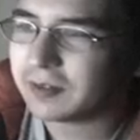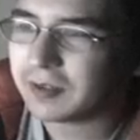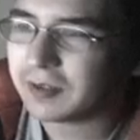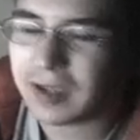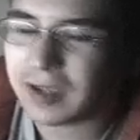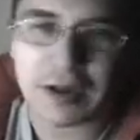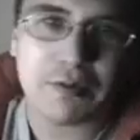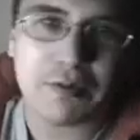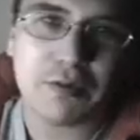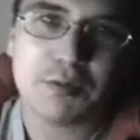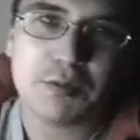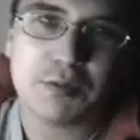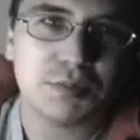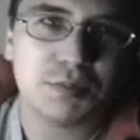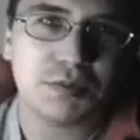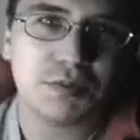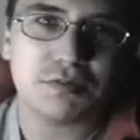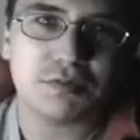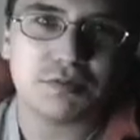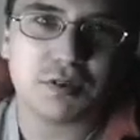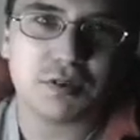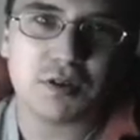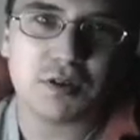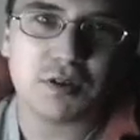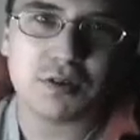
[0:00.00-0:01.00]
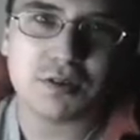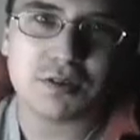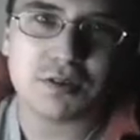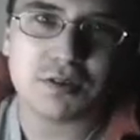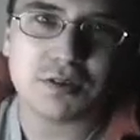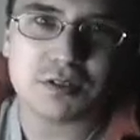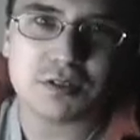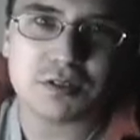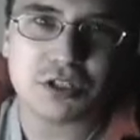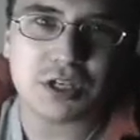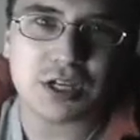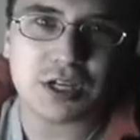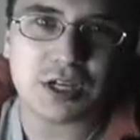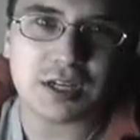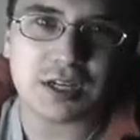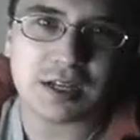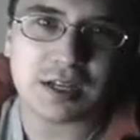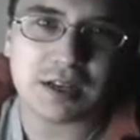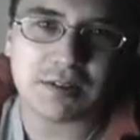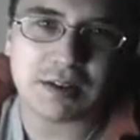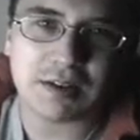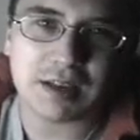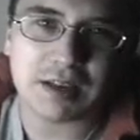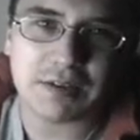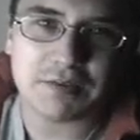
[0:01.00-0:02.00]
I would prefer checking
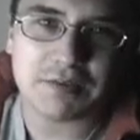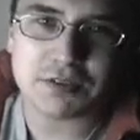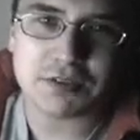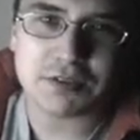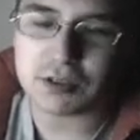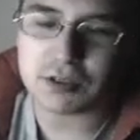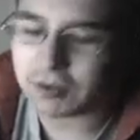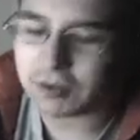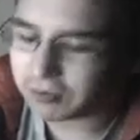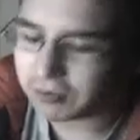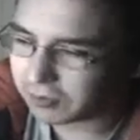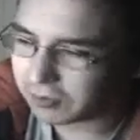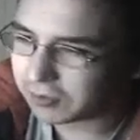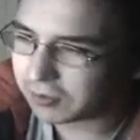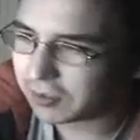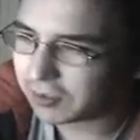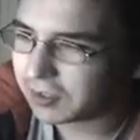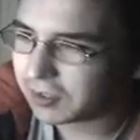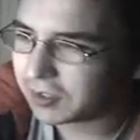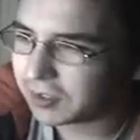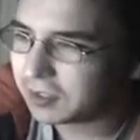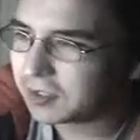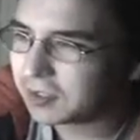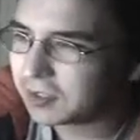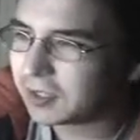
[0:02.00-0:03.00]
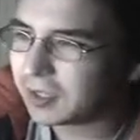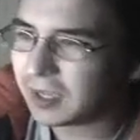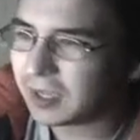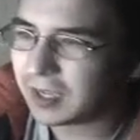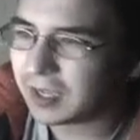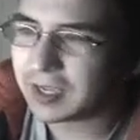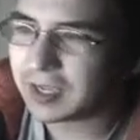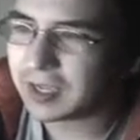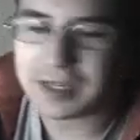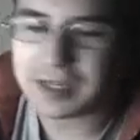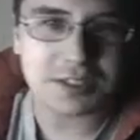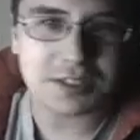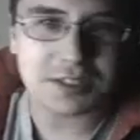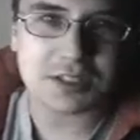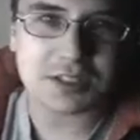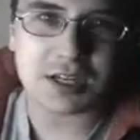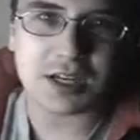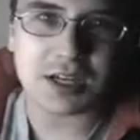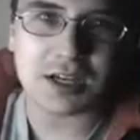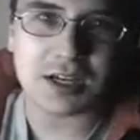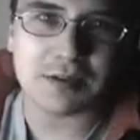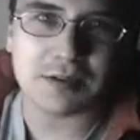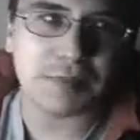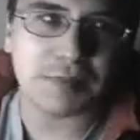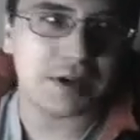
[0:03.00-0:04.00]
out Avatar
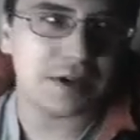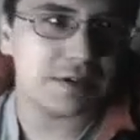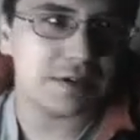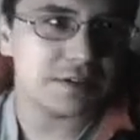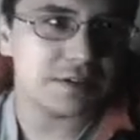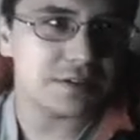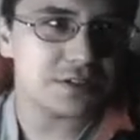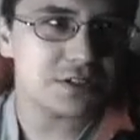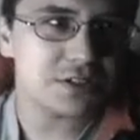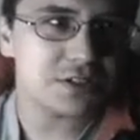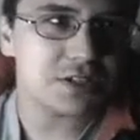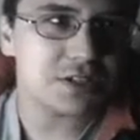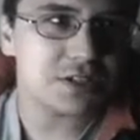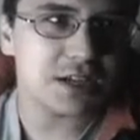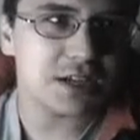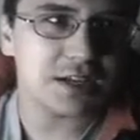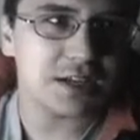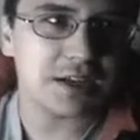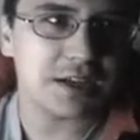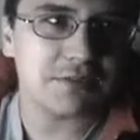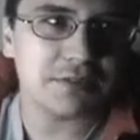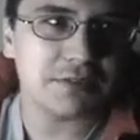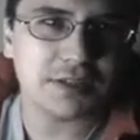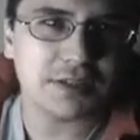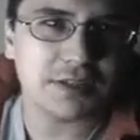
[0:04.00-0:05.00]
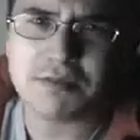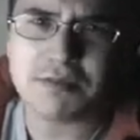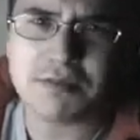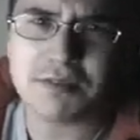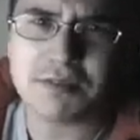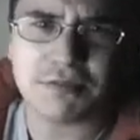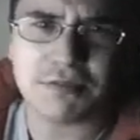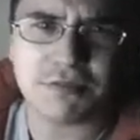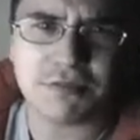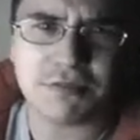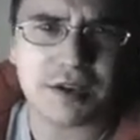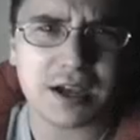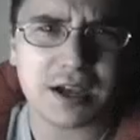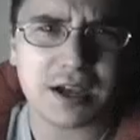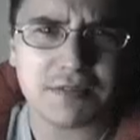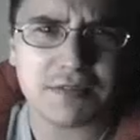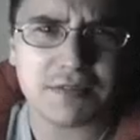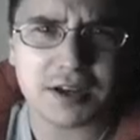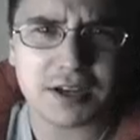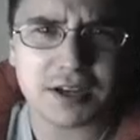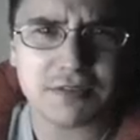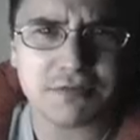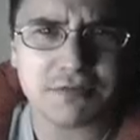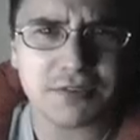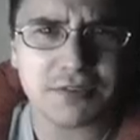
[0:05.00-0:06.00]
anytime. I'd say I would give it a 5
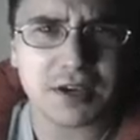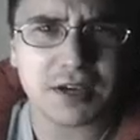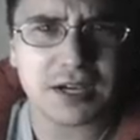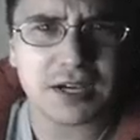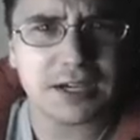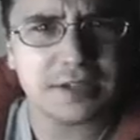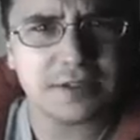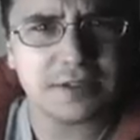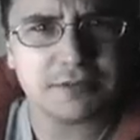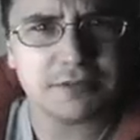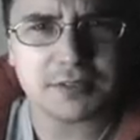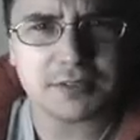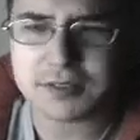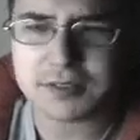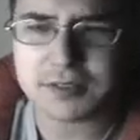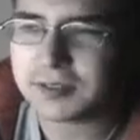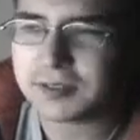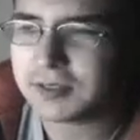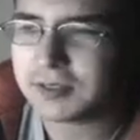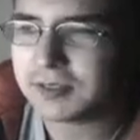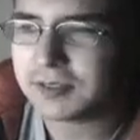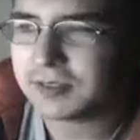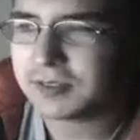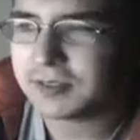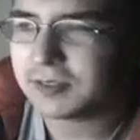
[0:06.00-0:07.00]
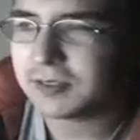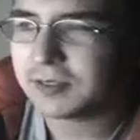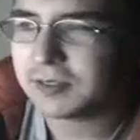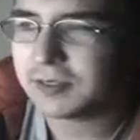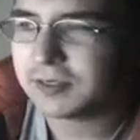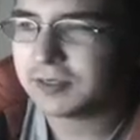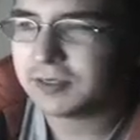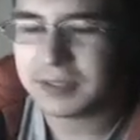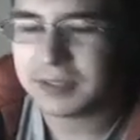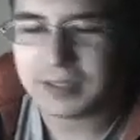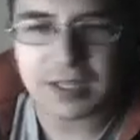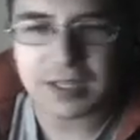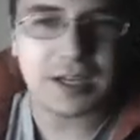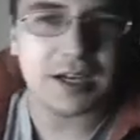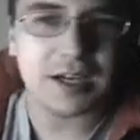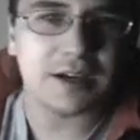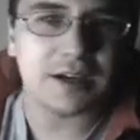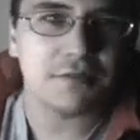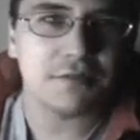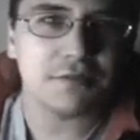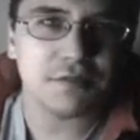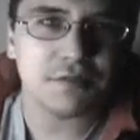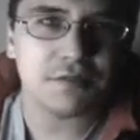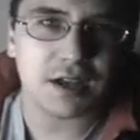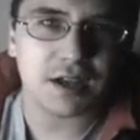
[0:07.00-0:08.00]
out of 5. Yeah,
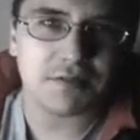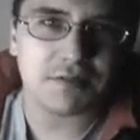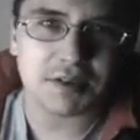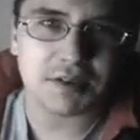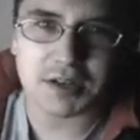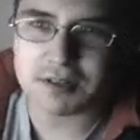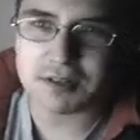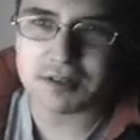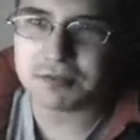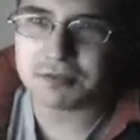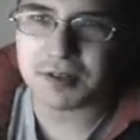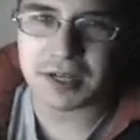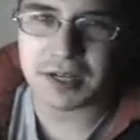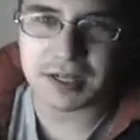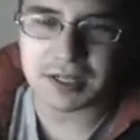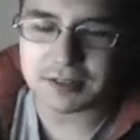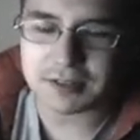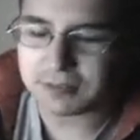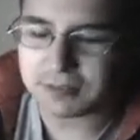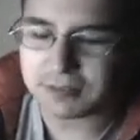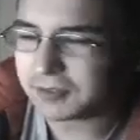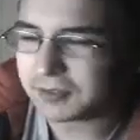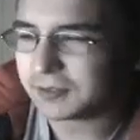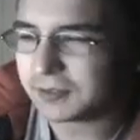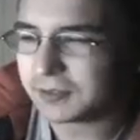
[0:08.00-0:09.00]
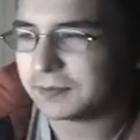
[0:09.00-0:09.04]
5 out of 5.